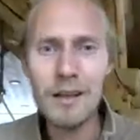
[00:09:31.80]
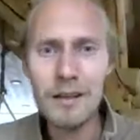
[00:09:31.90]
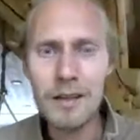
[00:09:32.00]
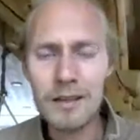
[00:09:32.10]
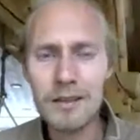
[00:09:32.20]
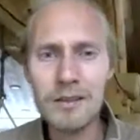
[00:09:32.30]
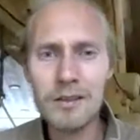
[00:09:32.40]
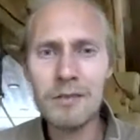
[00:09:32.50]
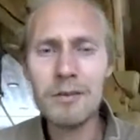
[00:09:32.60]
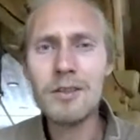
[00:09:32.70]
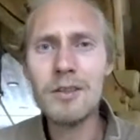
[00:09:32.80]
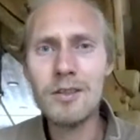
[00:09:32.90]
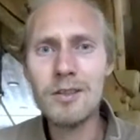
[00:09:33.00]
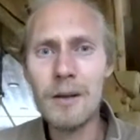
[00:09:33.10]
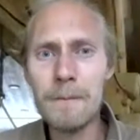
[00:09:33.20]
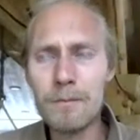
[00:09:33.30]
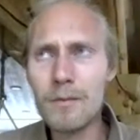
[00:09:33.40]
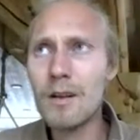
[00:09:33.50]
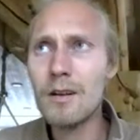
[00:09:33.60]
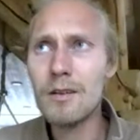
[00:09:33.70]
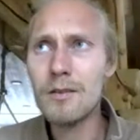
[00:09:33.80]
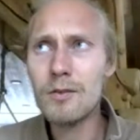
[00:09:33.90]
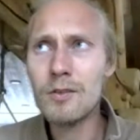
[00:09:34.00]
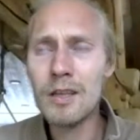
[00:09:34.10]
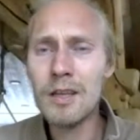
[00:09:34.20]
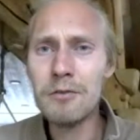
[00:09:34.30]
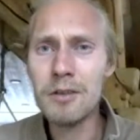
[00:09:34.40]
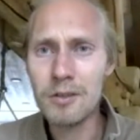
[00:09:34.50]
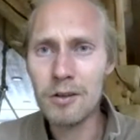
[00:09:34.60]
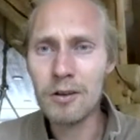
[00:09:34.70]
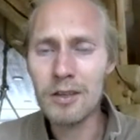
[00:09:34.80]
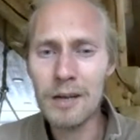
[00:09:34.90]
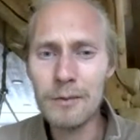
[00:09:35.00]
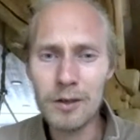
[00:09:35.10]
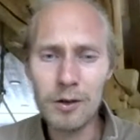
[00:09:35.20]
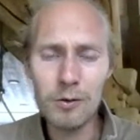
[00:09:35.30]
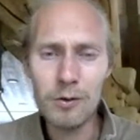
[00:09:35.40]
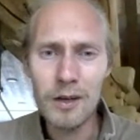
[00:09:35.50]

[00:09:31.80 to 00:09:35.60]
Like there was this series long time ago,